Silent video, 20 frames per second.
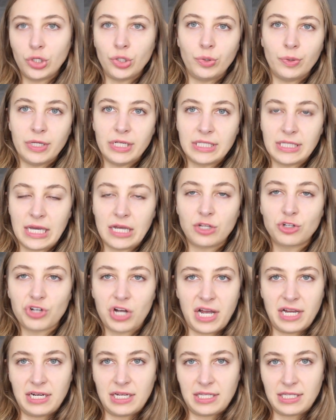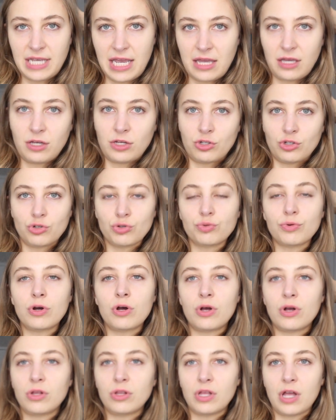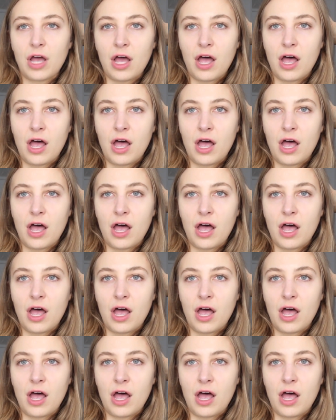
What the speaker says: who is like trying to take control